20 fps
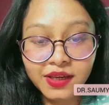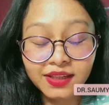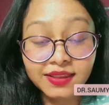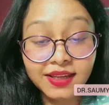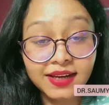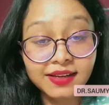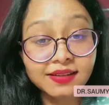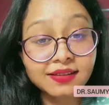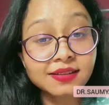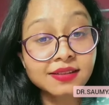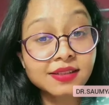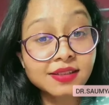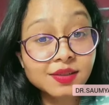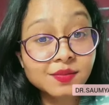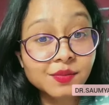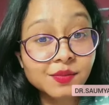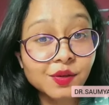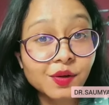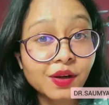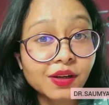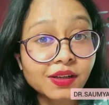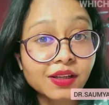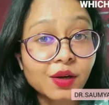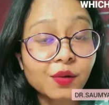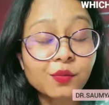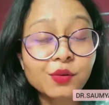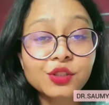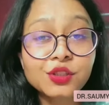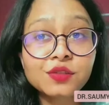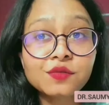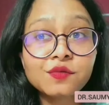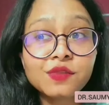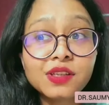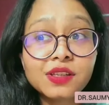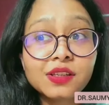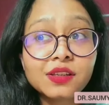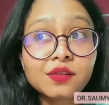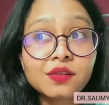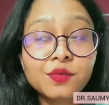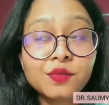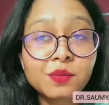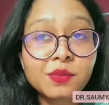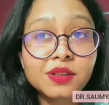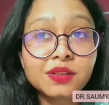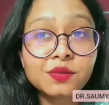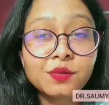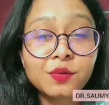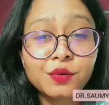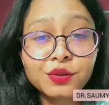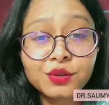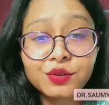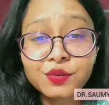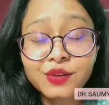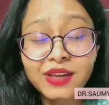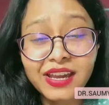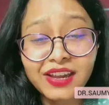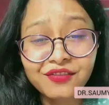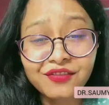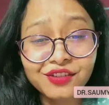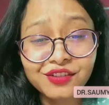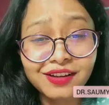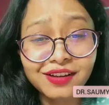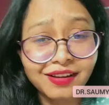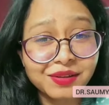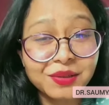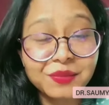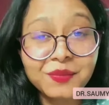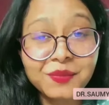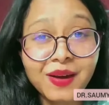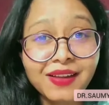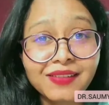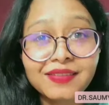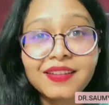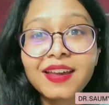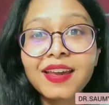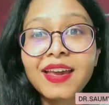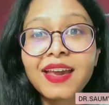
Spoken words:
that is dysmenorrhea, which we women go through every other month,